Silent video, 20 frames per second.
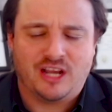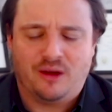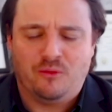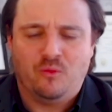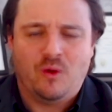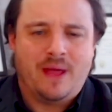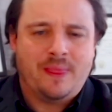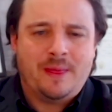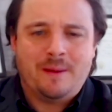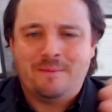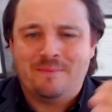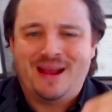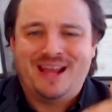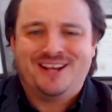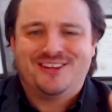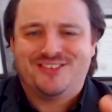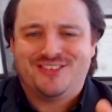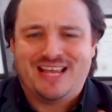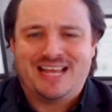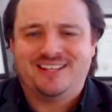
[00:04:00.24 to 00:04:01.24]
one that
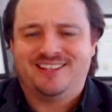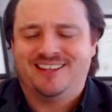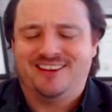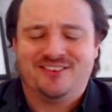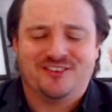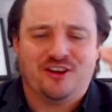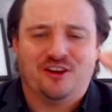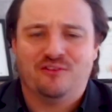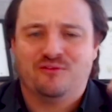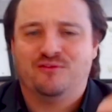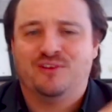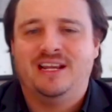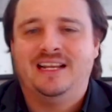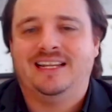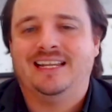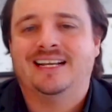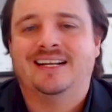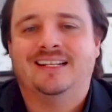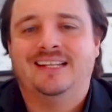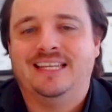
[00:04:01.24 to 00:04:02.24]
makes sense and it's got a
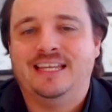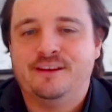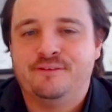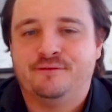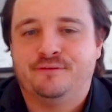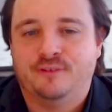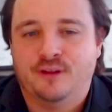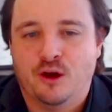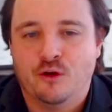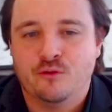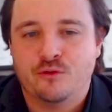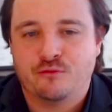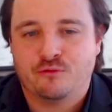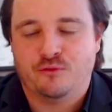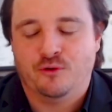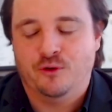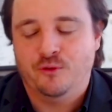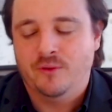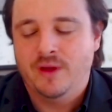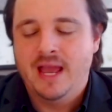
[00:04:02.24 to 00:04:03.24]
really clear flow
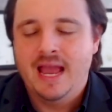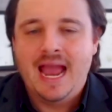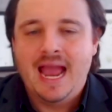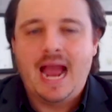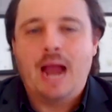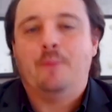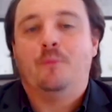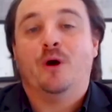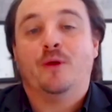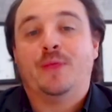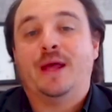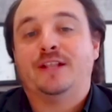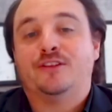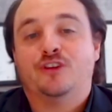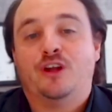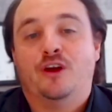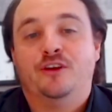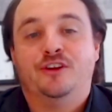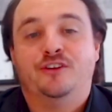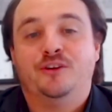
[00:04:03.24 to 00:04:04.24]
through. And what that's
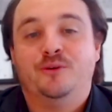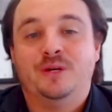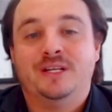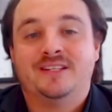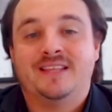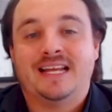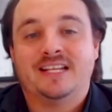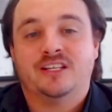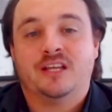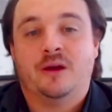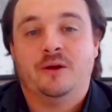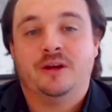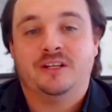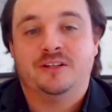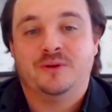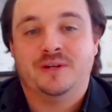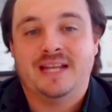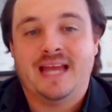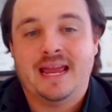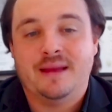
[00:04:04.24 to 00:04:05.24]
going to do is that's going
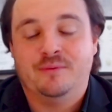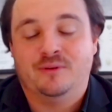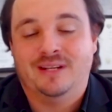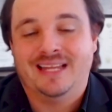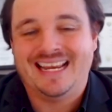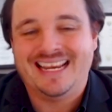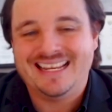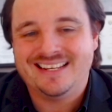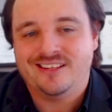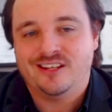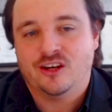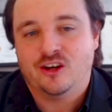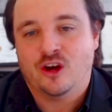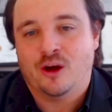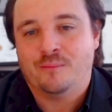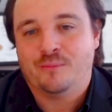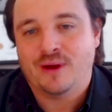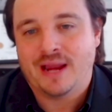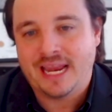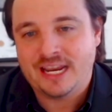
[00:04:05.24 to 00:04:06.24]
to enable easier
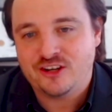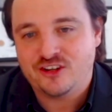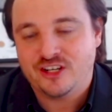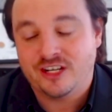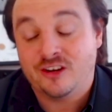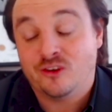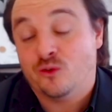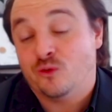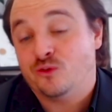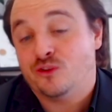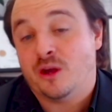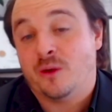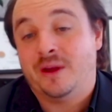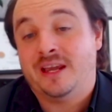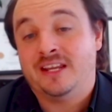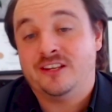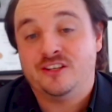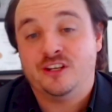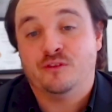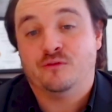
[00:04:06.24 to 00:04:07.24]
comprehension and also
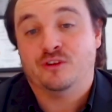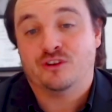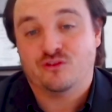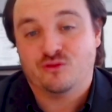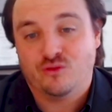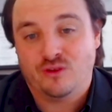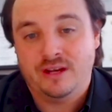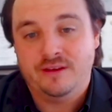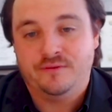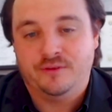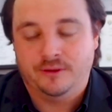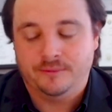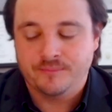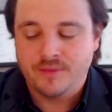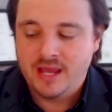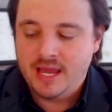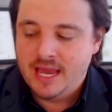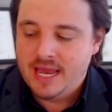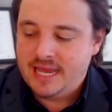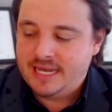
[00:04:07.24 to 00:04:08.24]
easier retrieval.
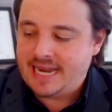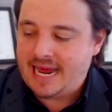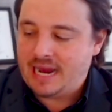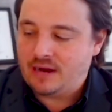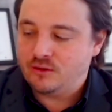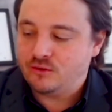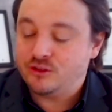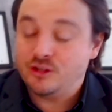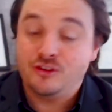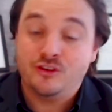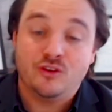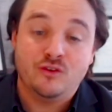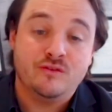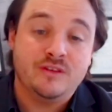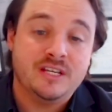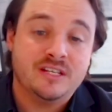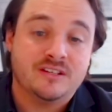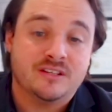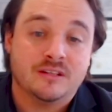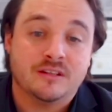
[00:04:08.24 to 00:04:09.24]
Now, to do
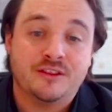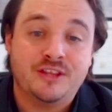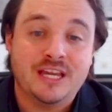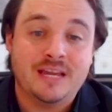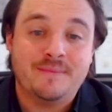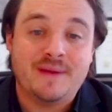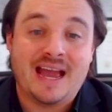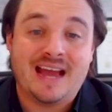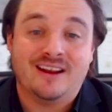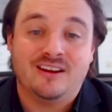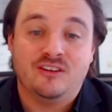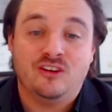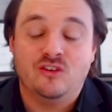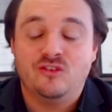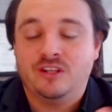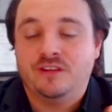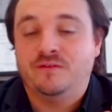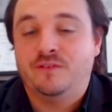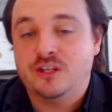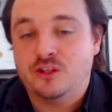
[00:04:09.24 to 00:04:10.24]
this, think about
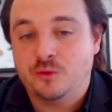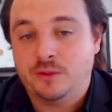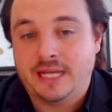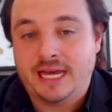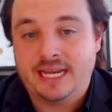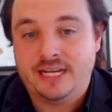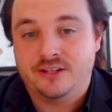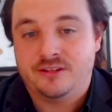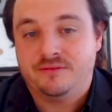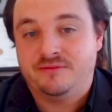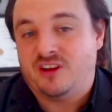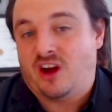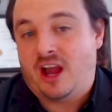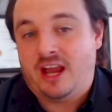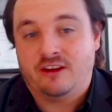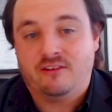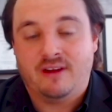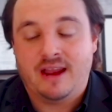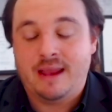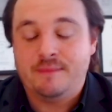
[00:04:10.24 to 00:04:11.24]
using visual aids,
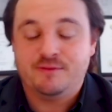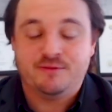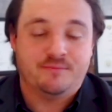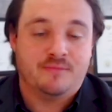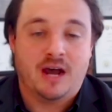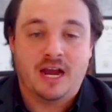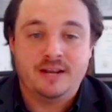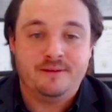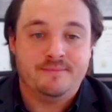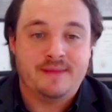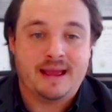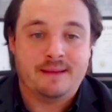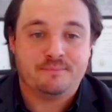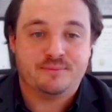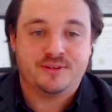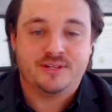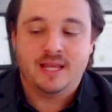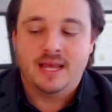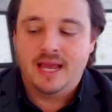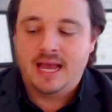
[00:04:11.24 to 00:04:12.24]
diagrams, mind
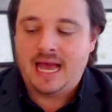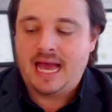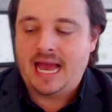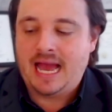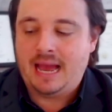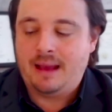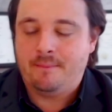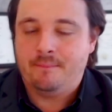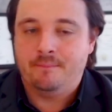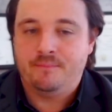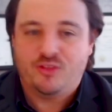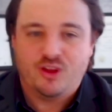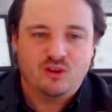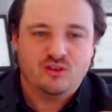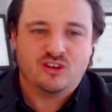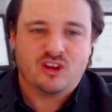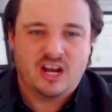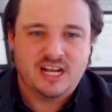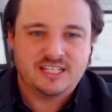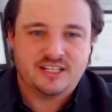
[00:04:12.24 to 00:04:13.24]
maps,
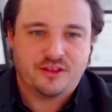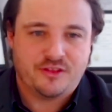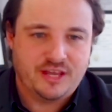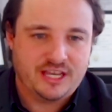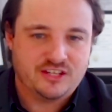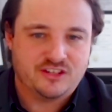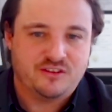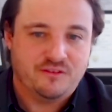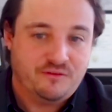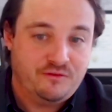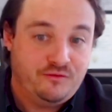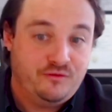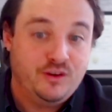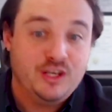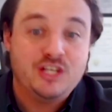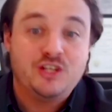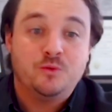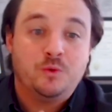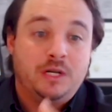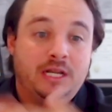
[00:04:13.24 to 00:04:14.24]
those kinds of things to
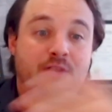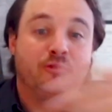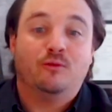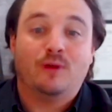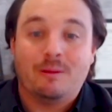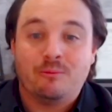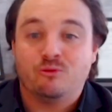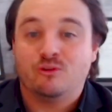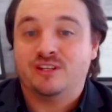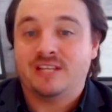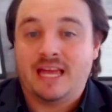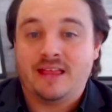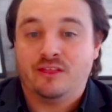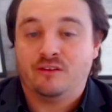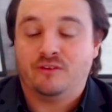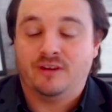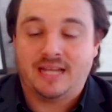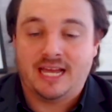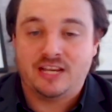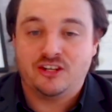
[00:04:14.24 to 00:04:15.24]
visually represent
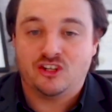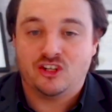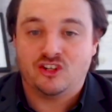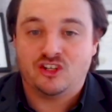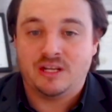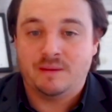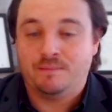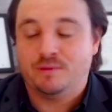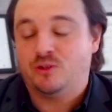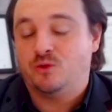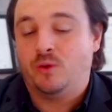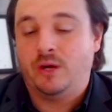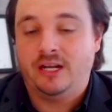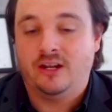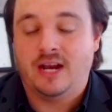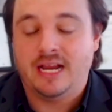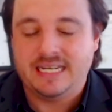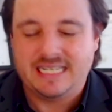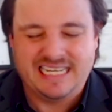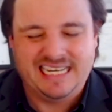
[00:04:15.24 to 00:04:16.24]
the relationship between
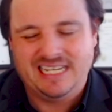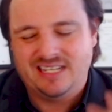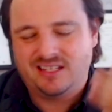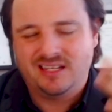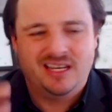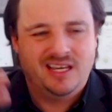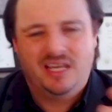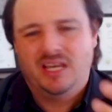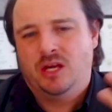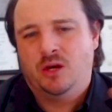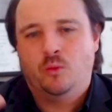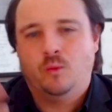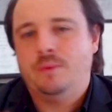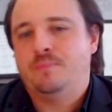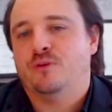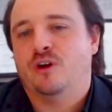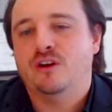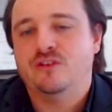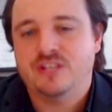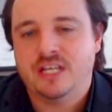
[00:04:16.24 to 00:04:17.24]
ideas. We
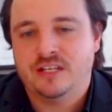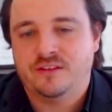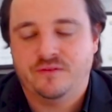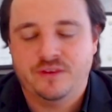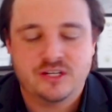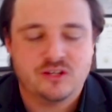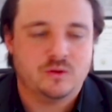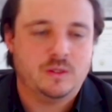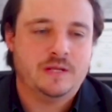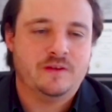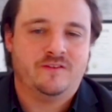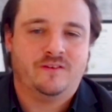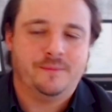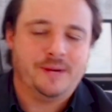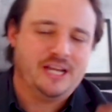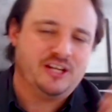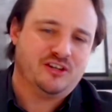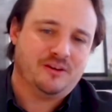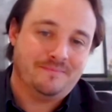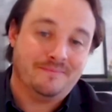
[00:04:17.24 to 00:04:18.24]
process visual
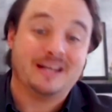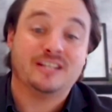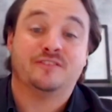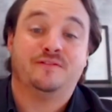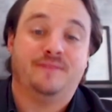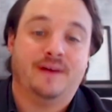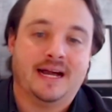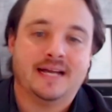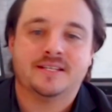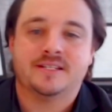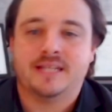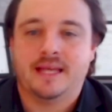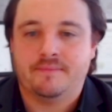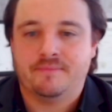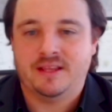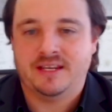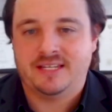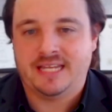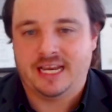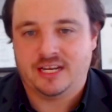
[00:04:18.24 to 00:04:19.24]
information much faster
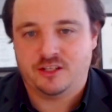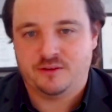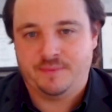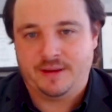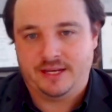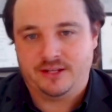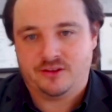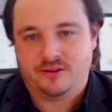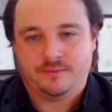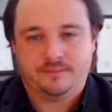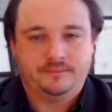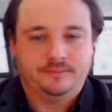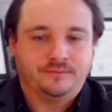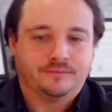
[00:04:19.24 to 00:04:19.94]
than text-based.